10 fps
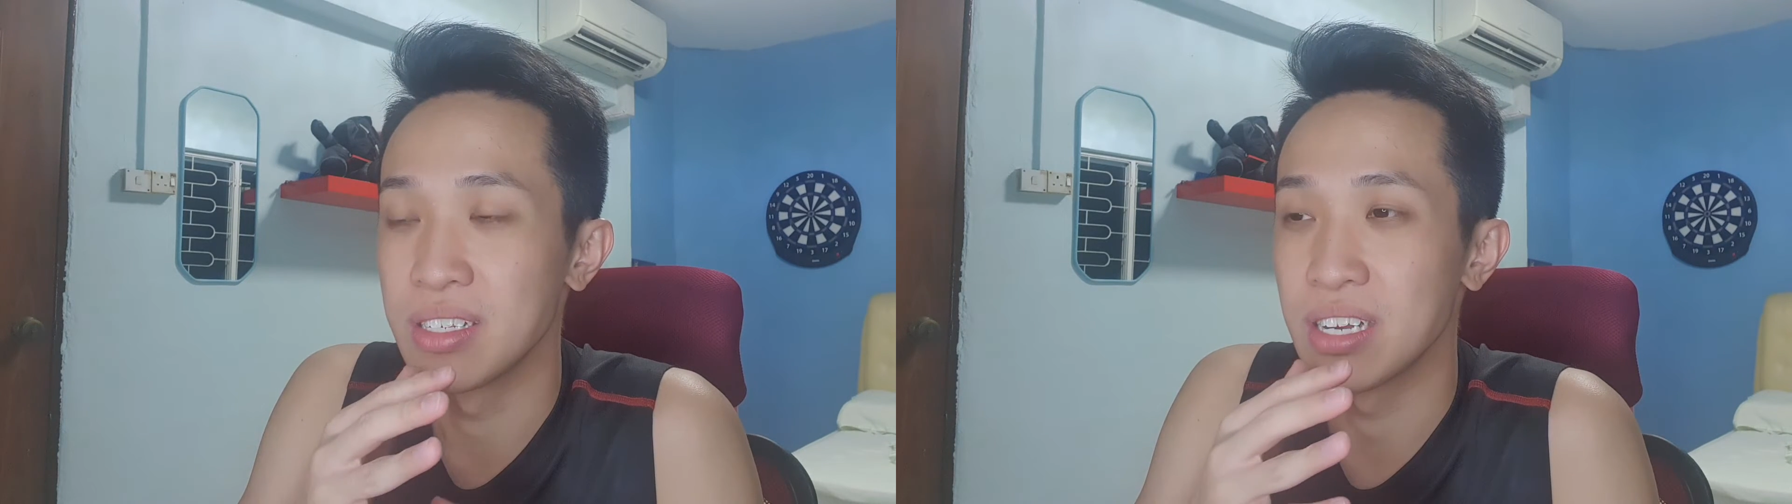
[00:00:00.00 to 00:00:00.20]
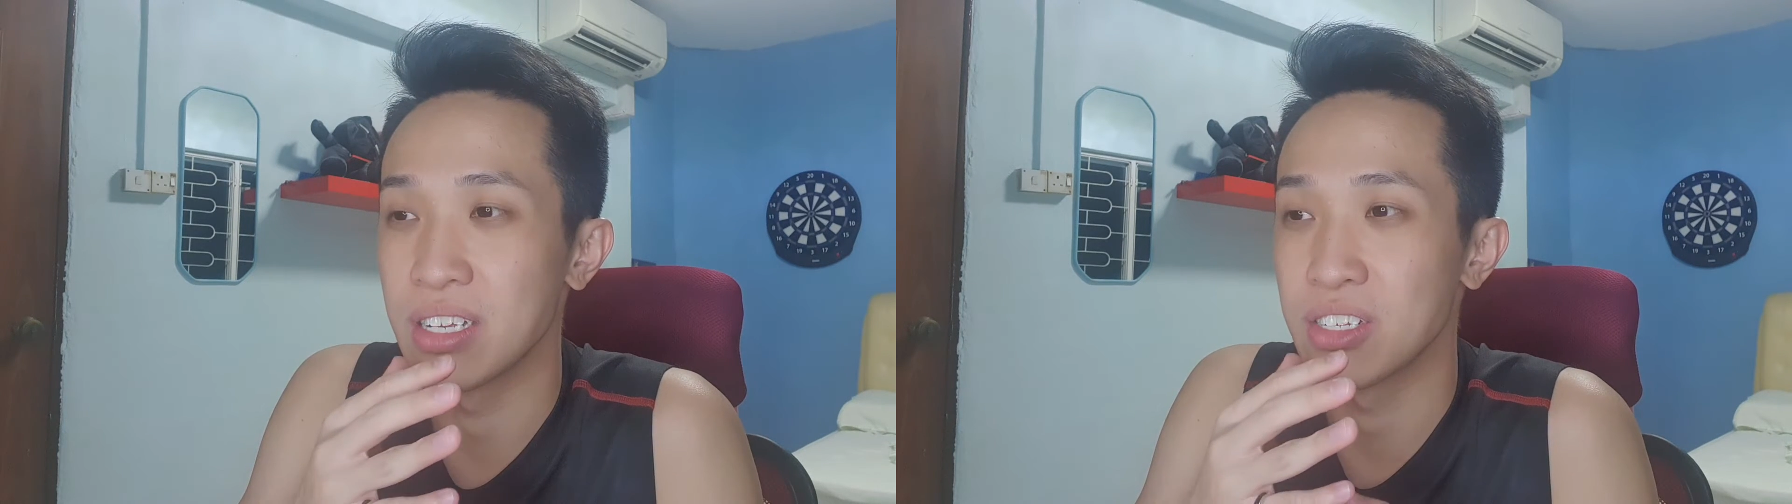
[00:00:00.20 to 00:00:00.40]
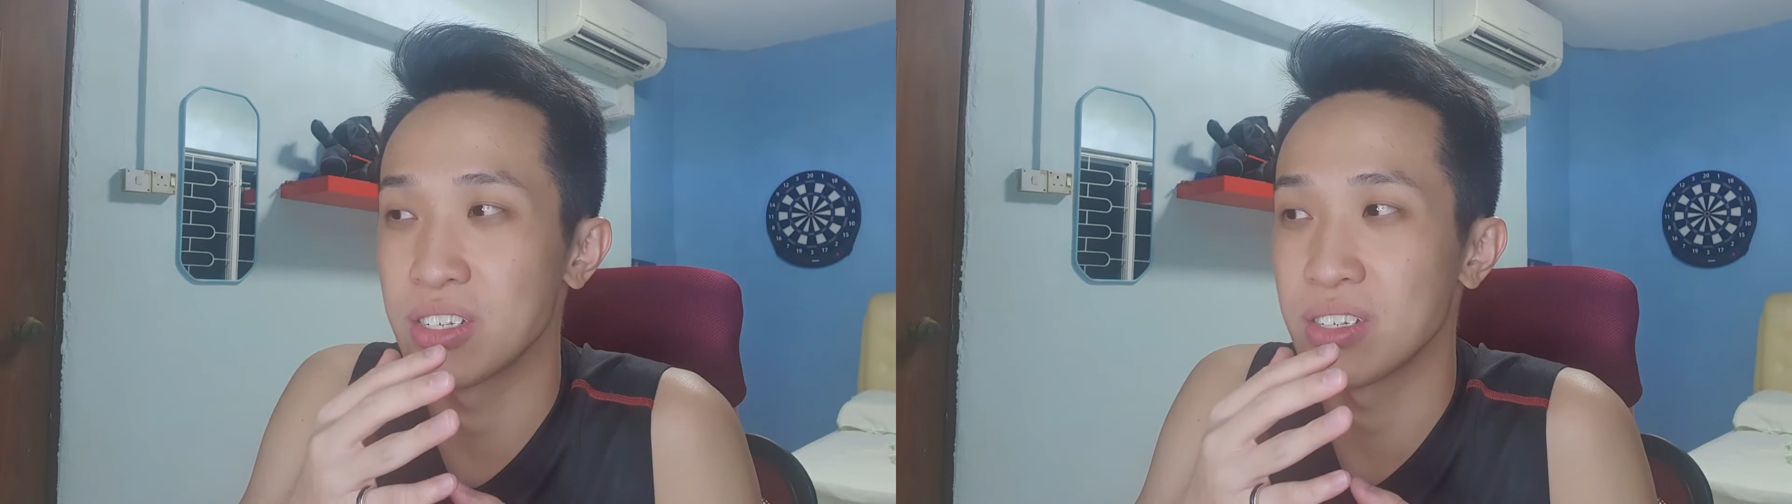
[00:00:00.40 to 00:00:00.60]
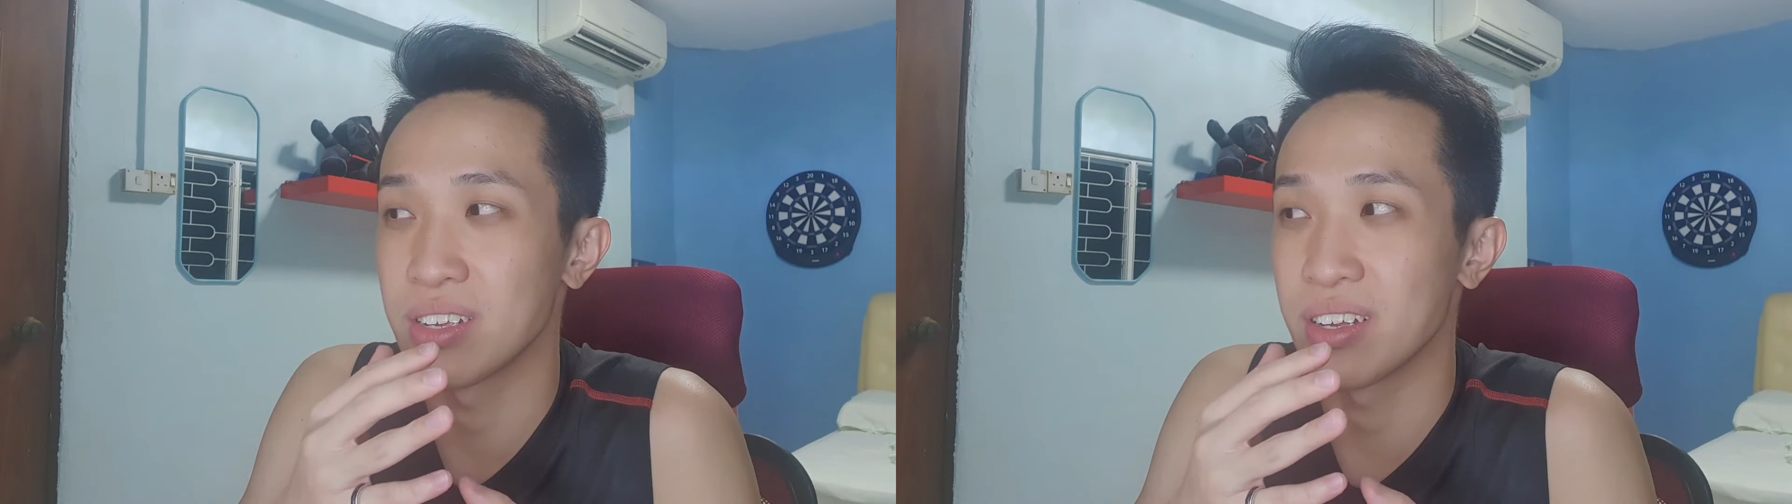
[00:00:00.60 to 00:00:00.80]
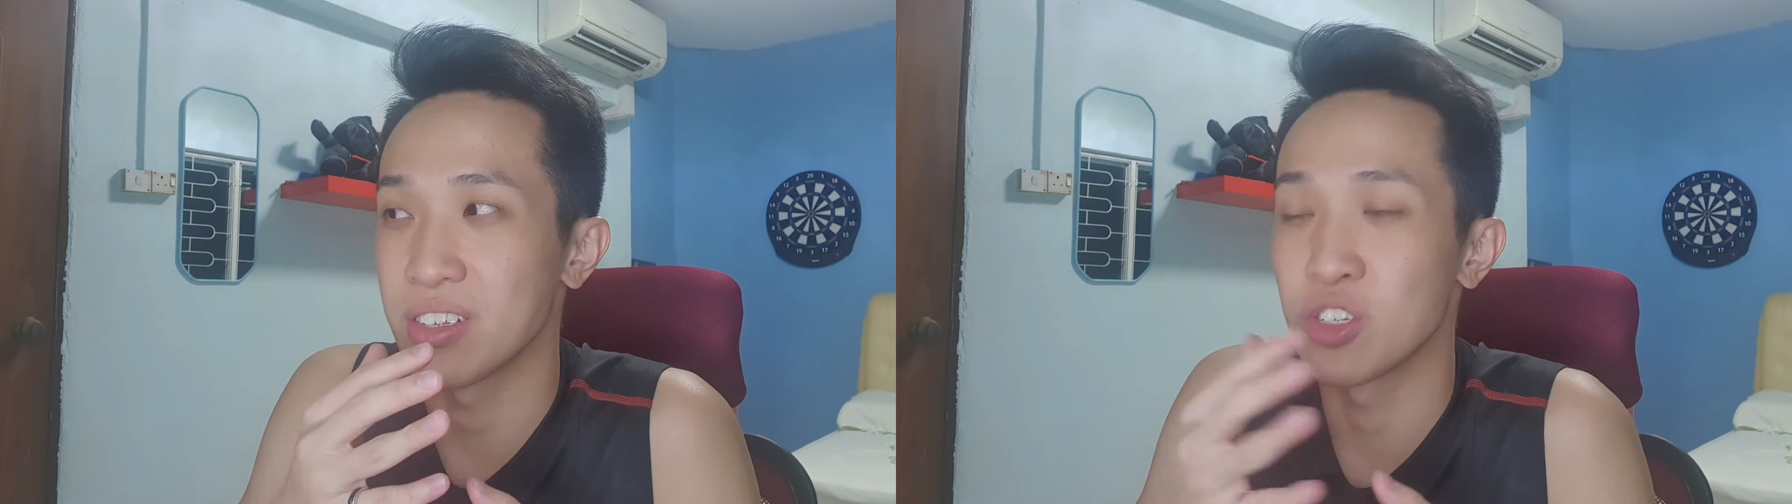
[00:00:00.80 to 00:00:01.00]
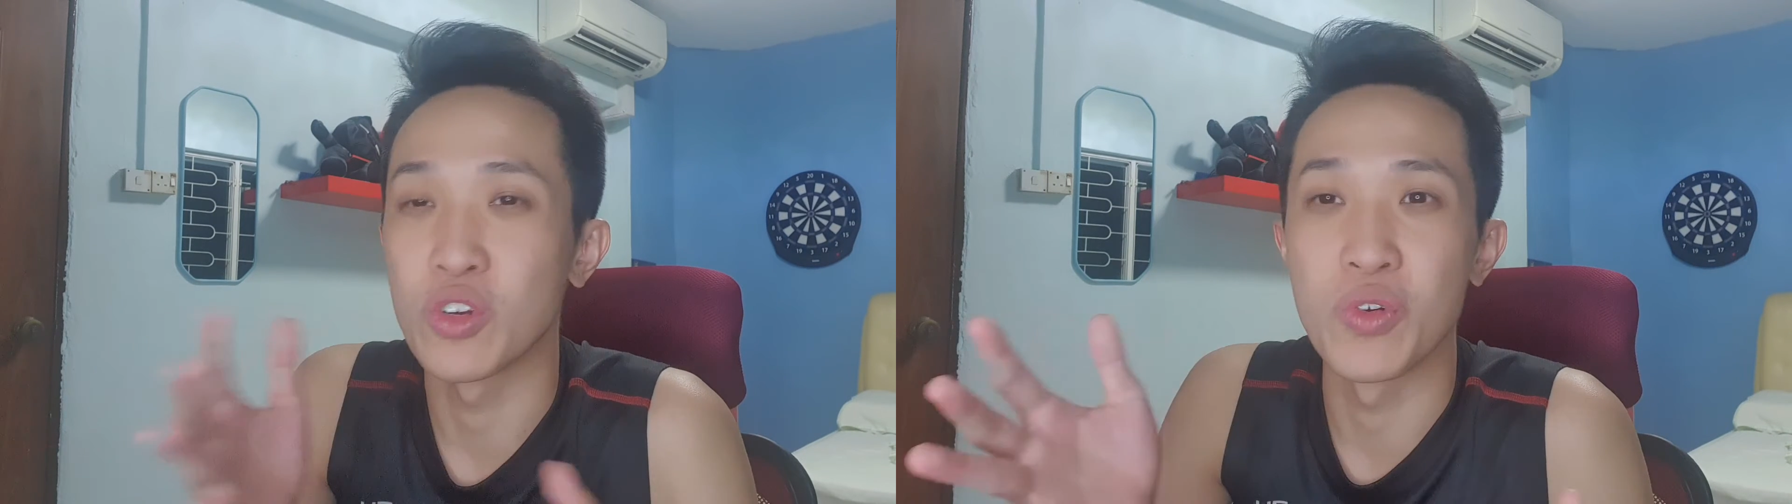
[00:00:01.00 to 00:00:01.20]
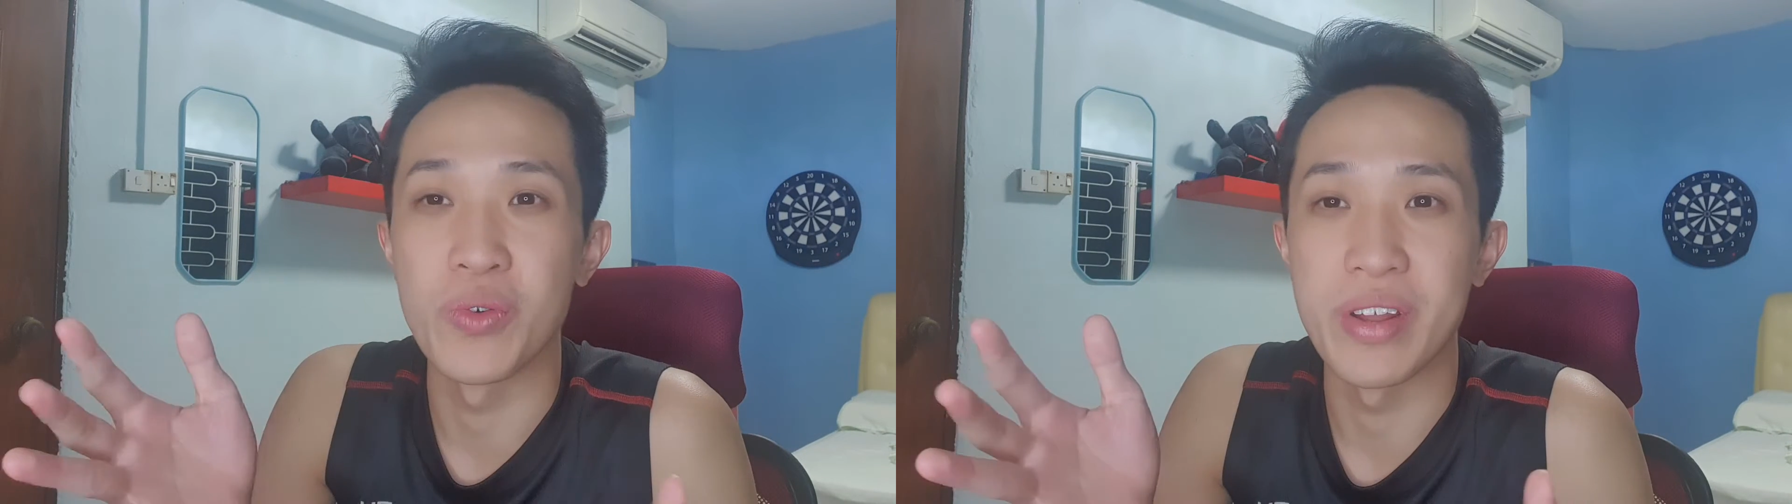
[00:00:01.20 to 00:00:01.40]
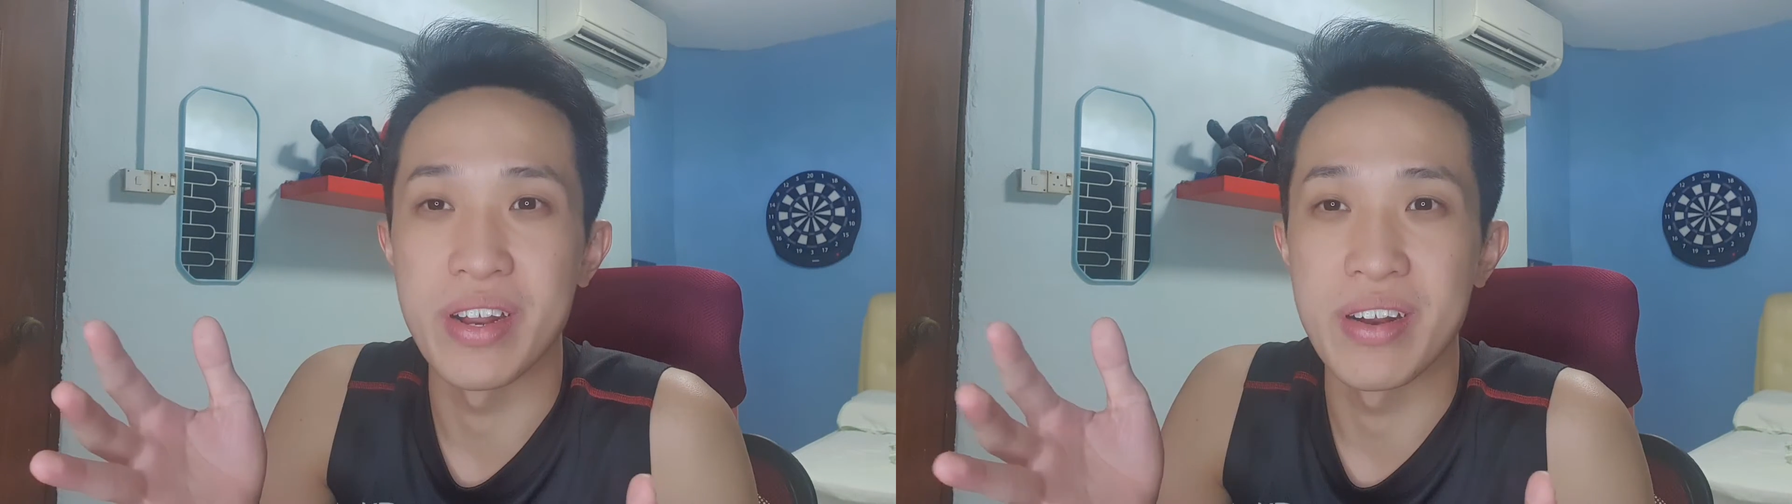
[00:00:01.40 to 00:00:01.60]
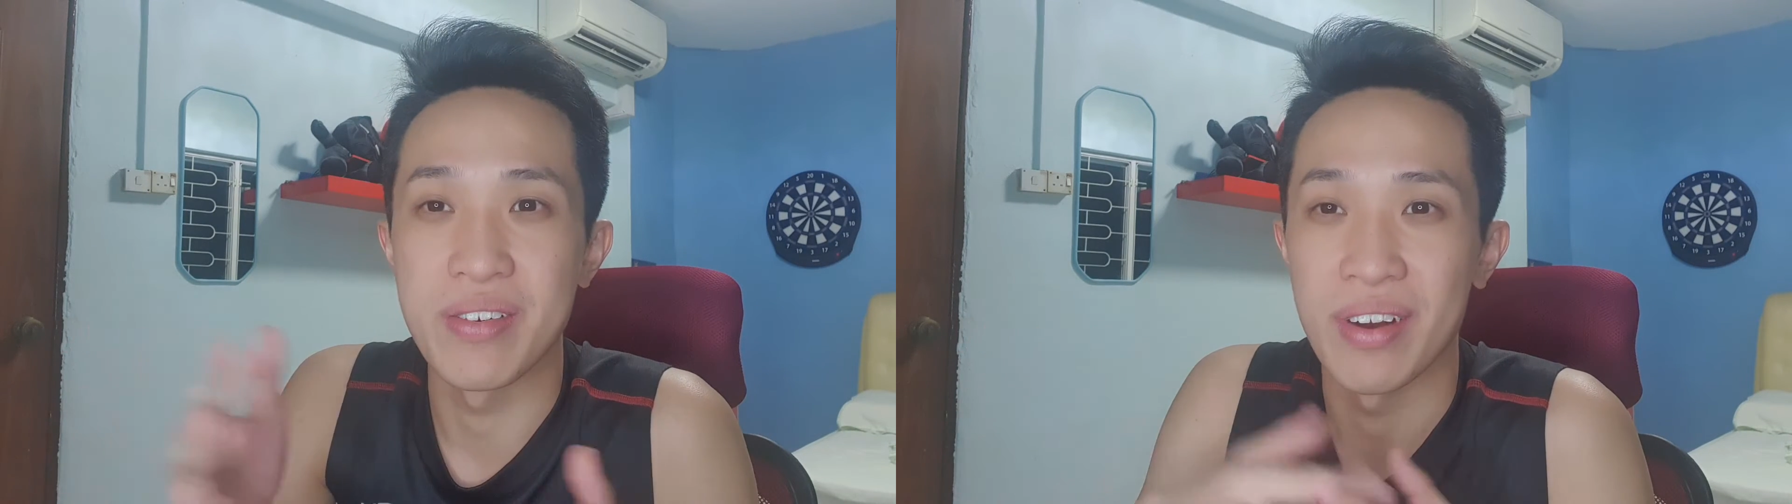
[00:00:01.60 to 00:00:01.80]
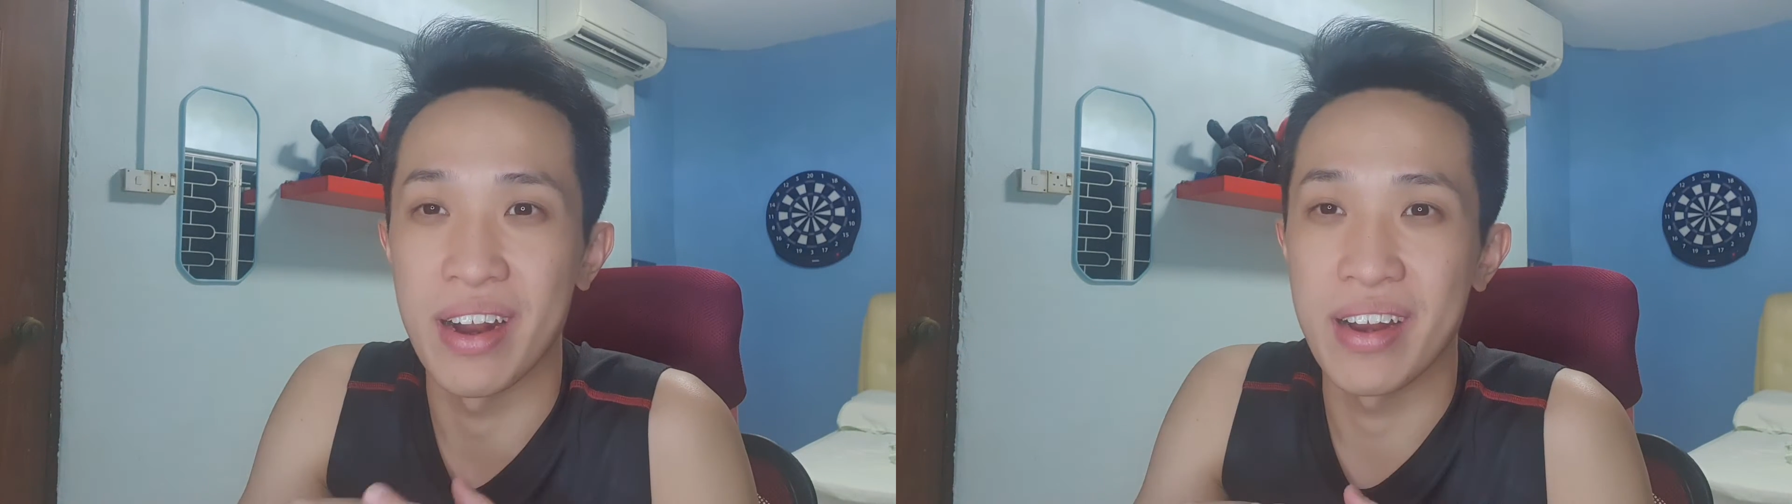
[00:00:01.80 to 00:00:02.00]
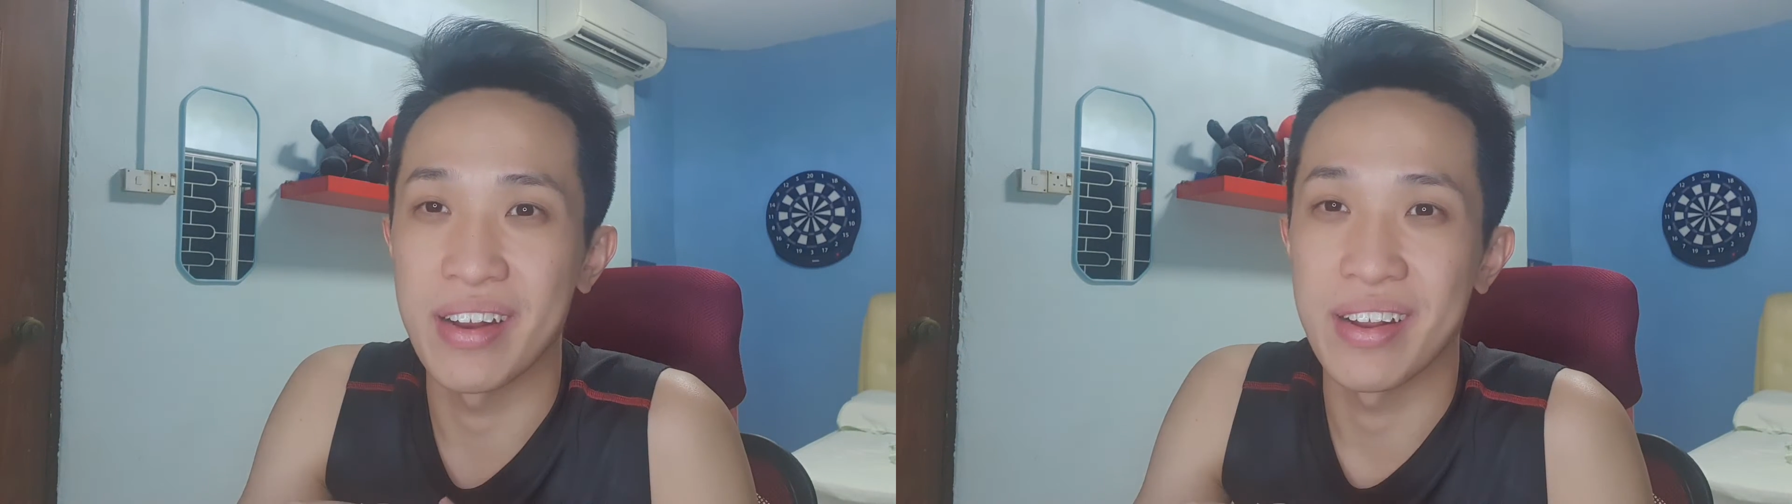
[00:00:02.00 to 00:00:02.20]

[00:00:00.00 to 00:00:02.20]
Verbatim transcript: just screw it, right?